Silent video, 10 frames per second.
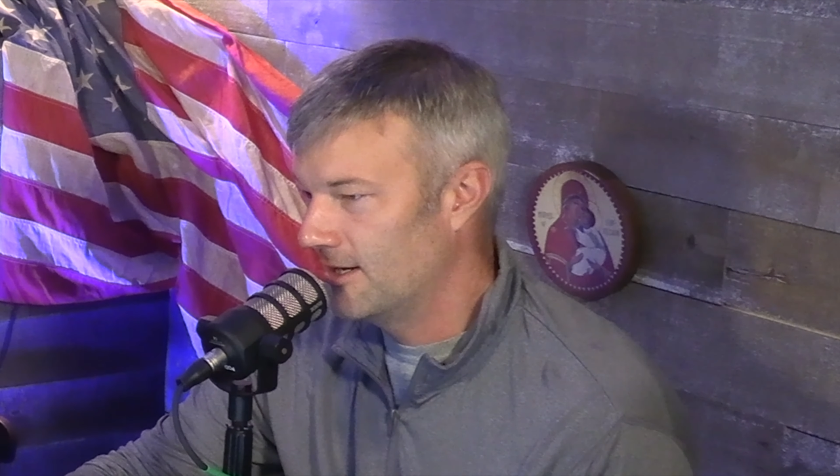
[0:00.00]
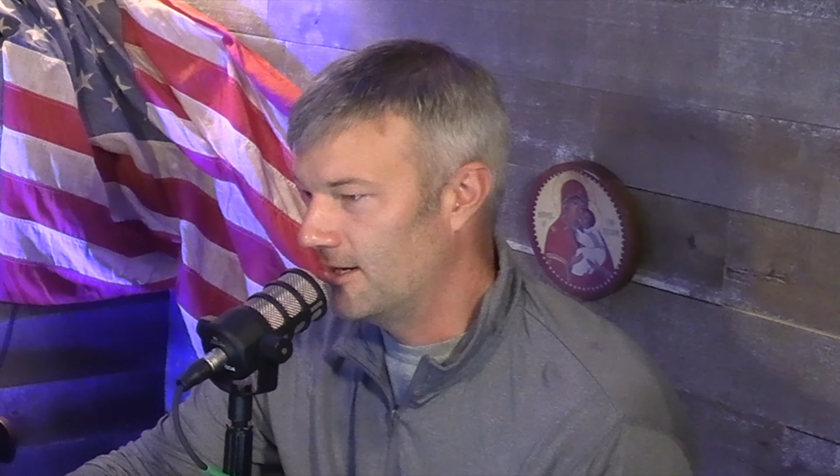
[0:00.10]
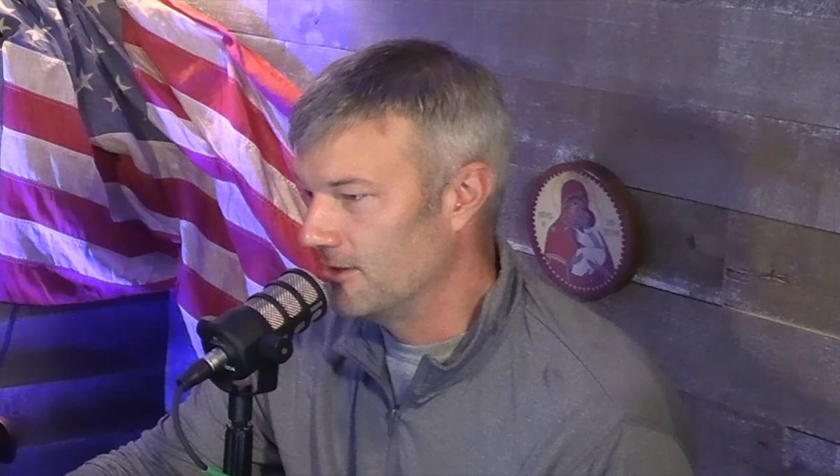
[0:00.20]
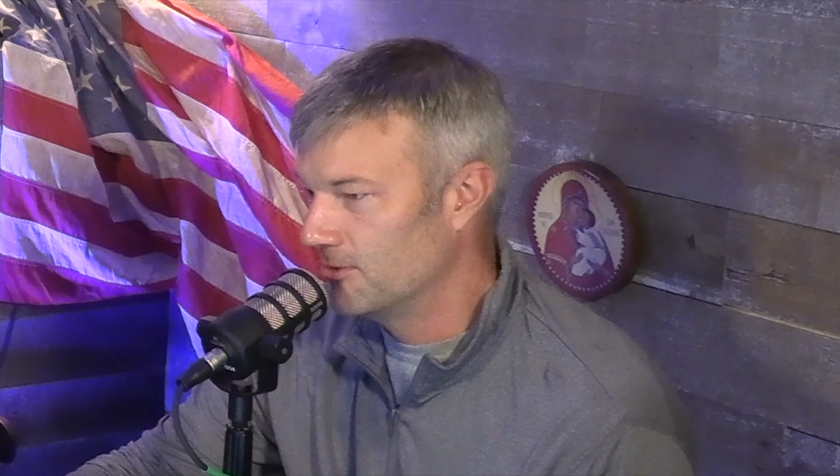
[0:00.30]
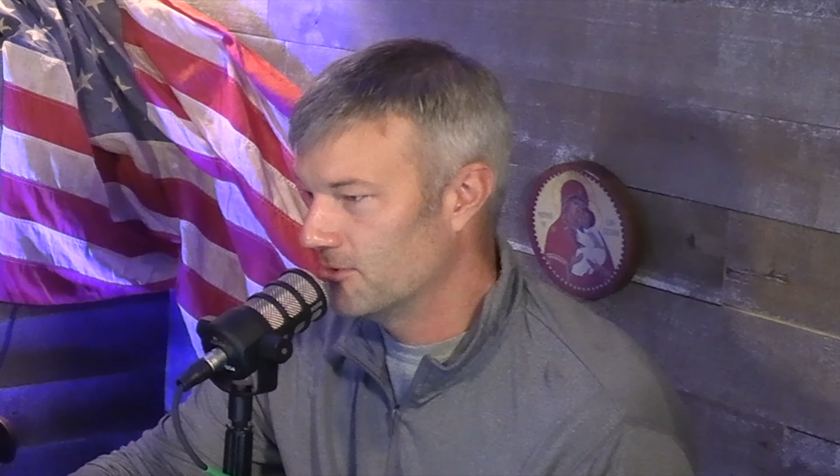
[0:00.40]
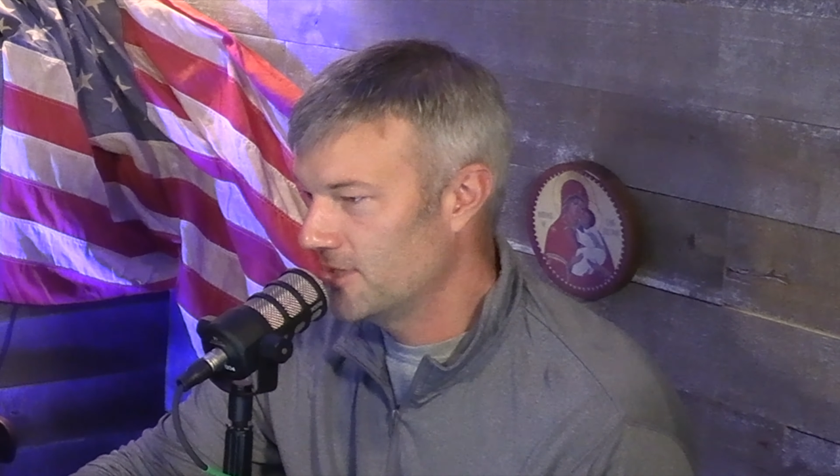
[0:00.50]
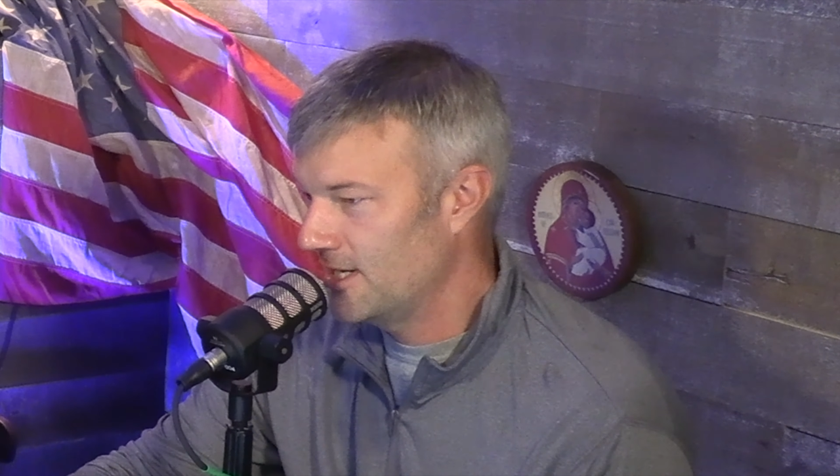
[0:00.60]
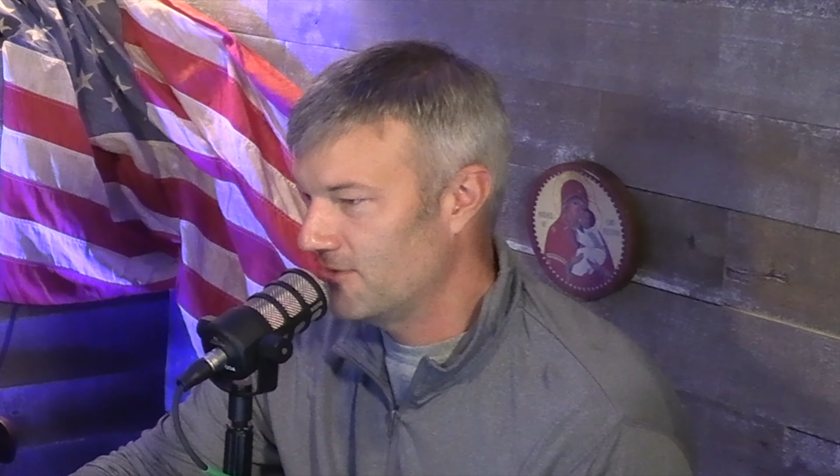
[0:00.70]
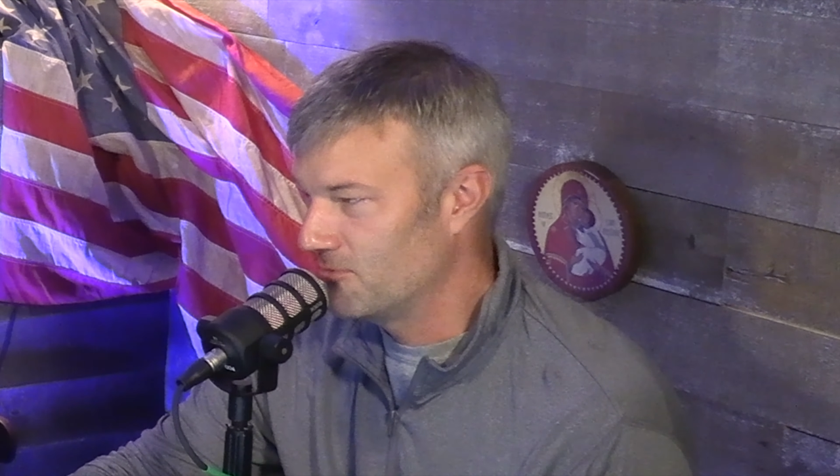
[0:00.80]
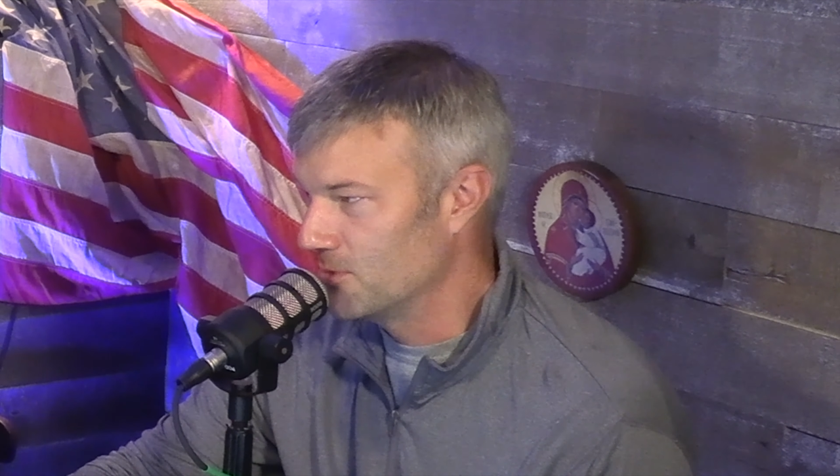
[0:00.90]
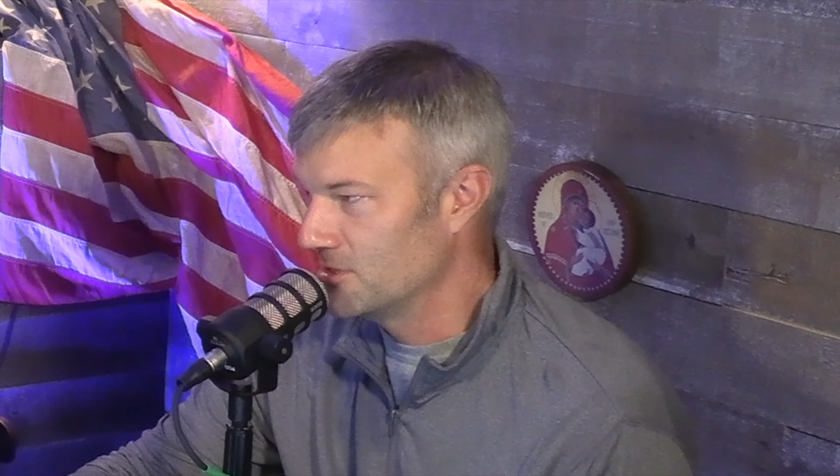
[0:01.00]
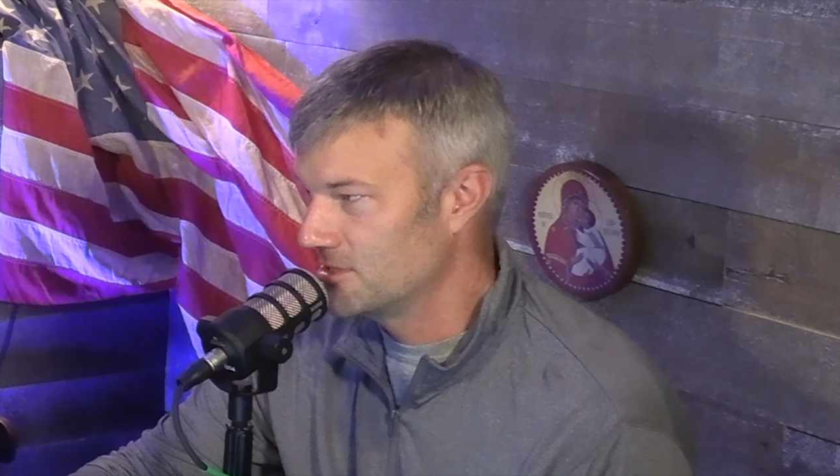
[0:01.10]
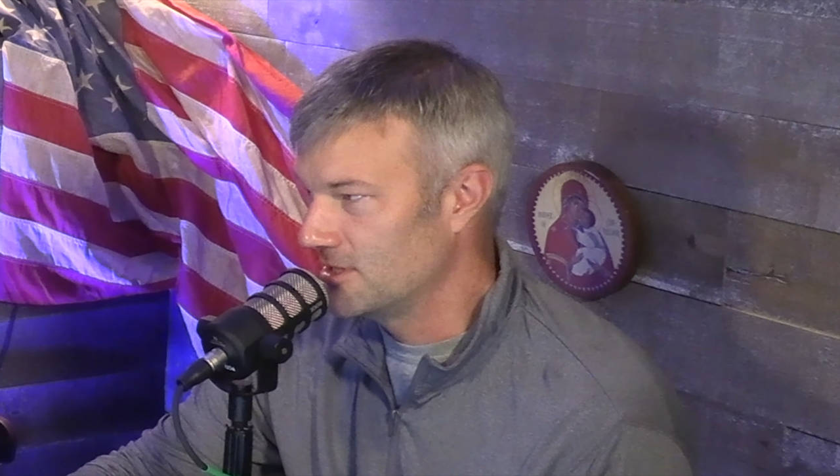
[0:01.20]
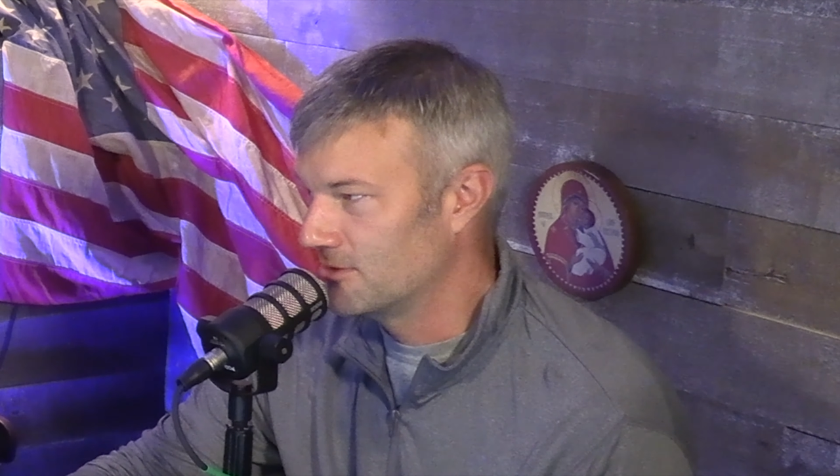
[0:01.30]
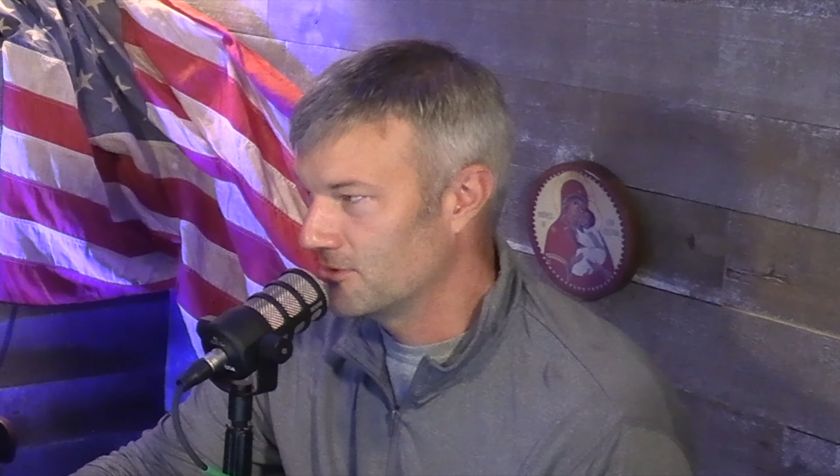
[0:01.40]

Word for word: Lord, have mercy.